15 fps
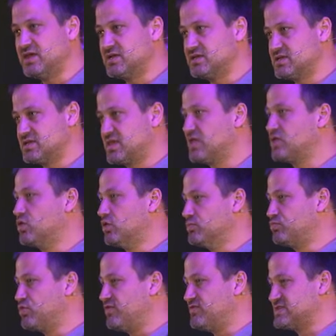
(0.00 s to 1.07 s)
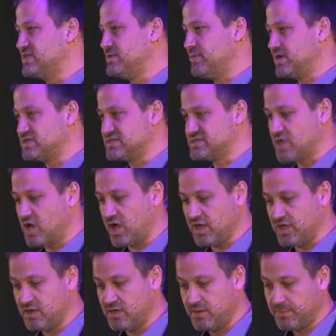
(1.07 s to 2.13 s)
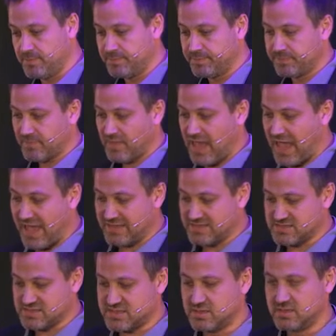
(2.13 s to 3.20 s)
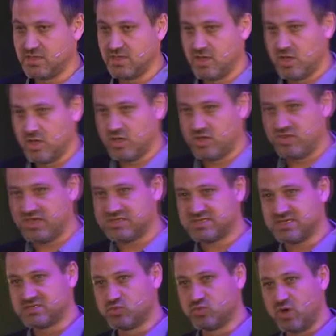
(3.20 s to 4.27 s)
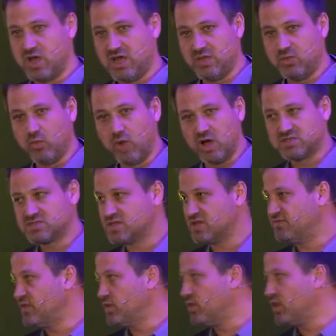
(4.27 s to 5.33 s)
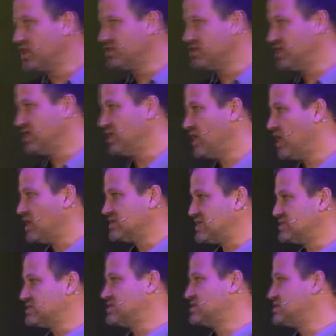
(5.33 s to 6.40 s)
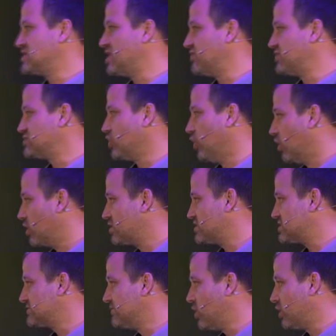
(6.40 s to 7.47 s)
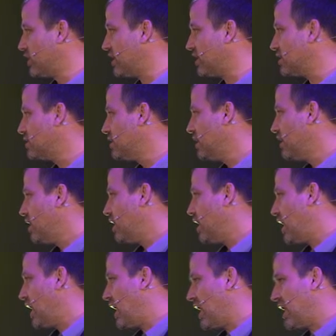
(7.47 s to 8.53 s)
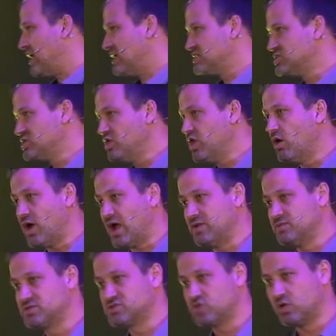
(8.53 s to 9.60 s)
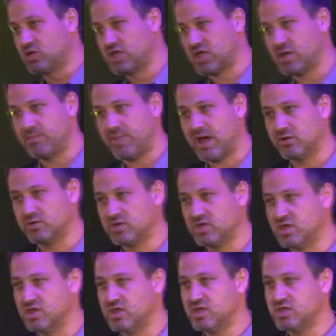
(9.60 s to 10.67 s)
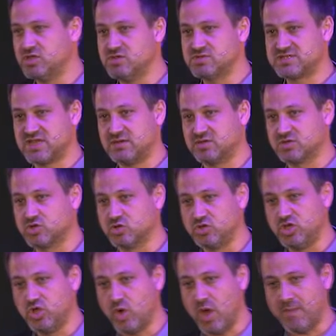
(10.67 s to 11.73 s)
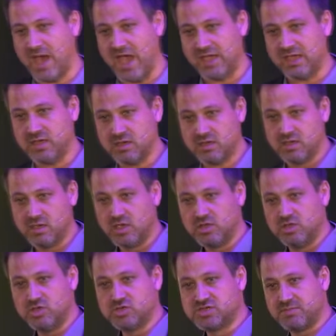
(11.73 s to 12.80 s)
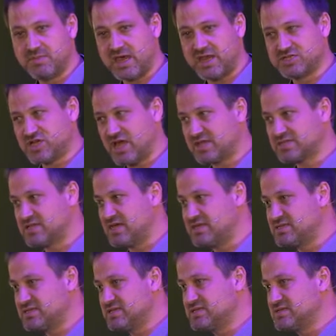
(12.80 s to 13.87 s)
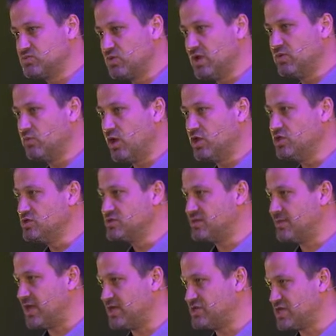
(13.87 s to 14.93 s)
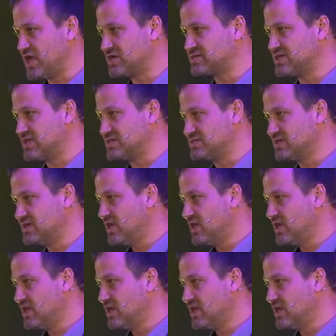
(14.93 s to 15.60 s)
a thing called privacy by design. And this is really what, if you were in the identity server talk this morning, uh, and Johan was talking about the, a new standard called UMA, User Managed Access. This is really what User Managed Access